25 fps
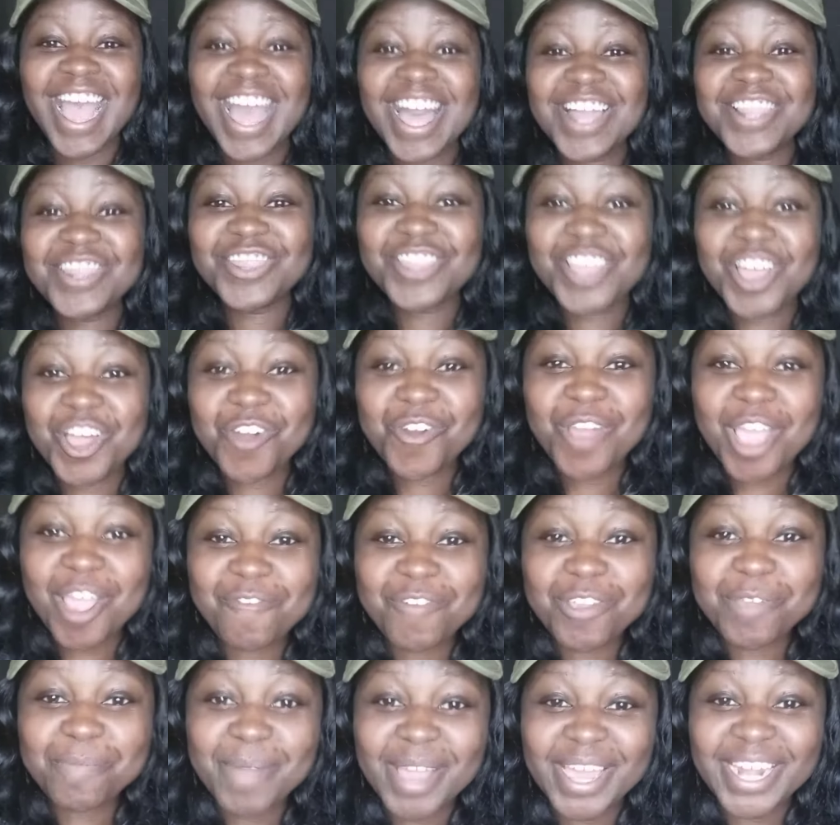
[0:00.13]
Hello,
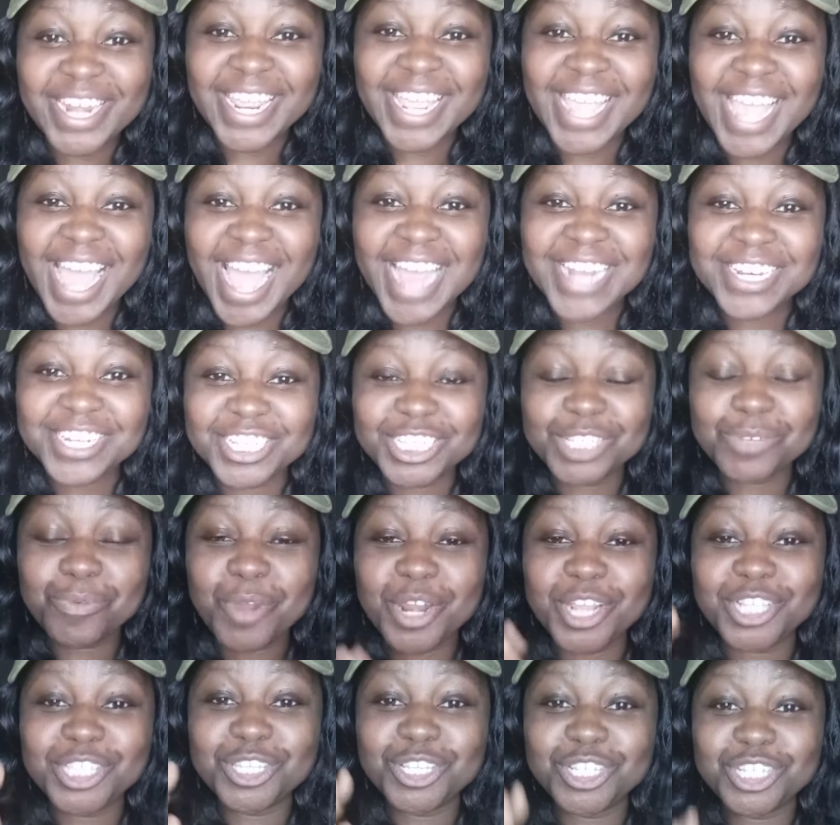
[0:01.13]
everybody. I just
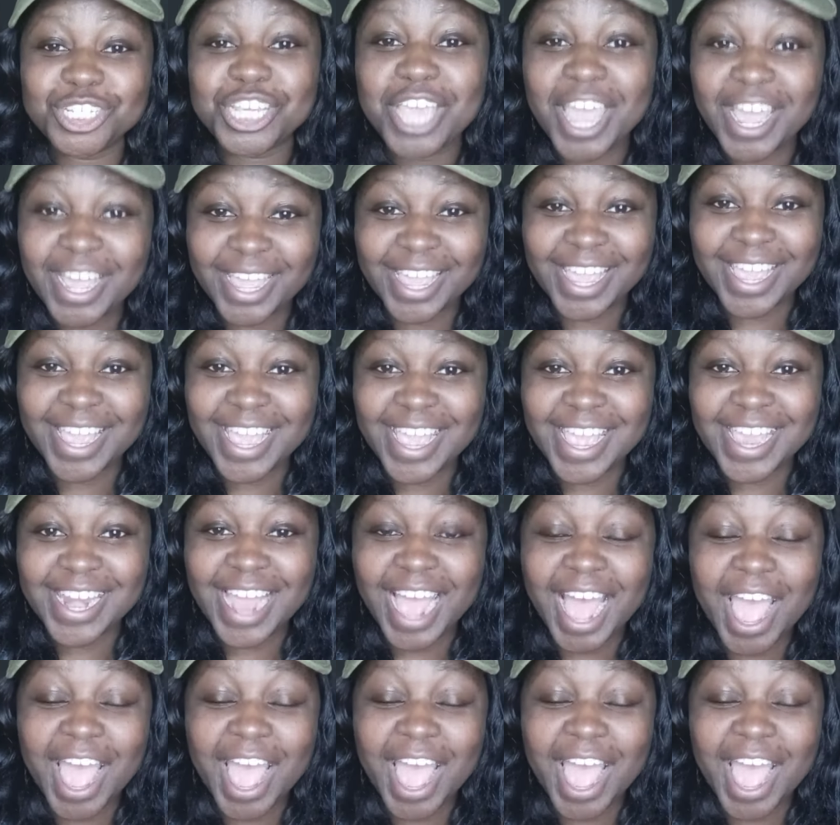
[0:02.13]
wanted to check in.